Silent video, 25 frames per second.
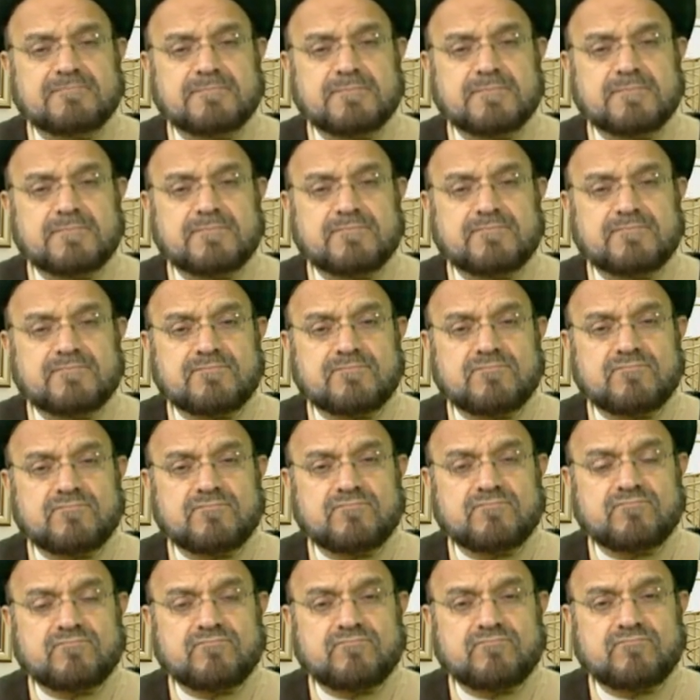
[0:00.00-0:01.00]

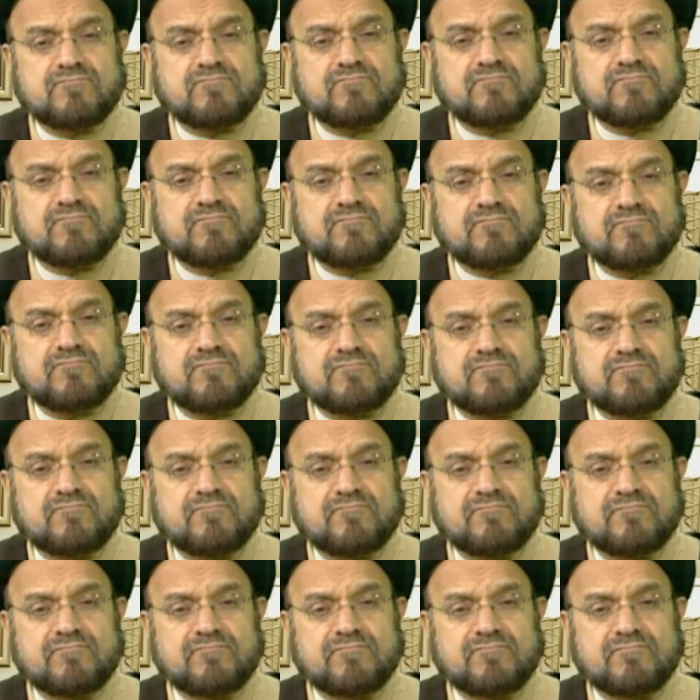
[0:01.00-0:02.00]

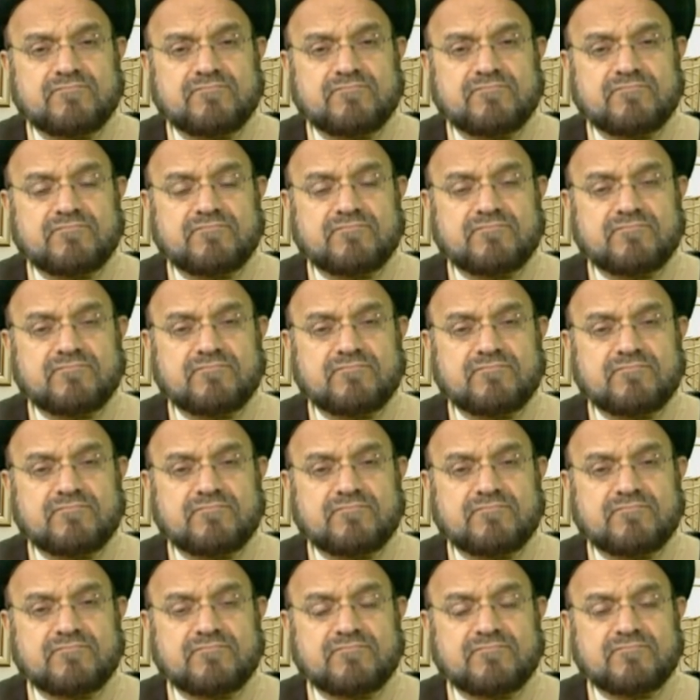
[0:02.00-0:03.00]

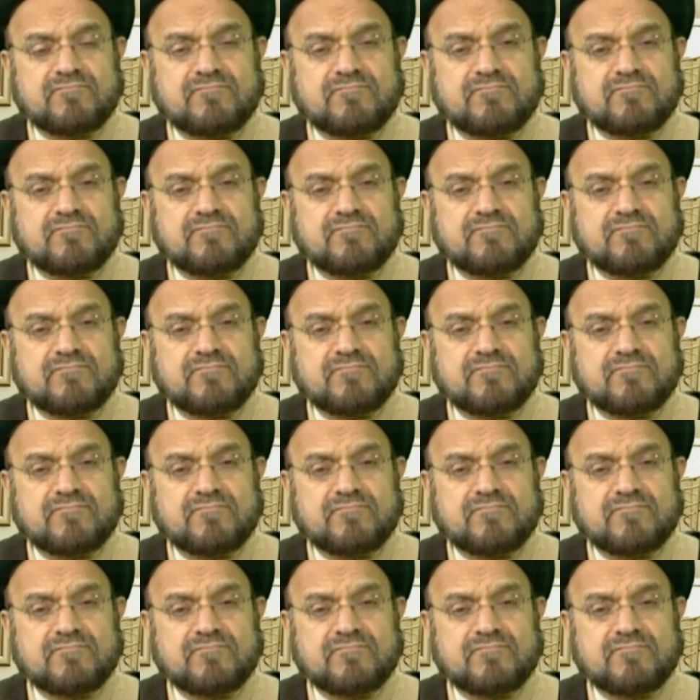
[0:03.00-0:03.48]
No one is speaking in this clip.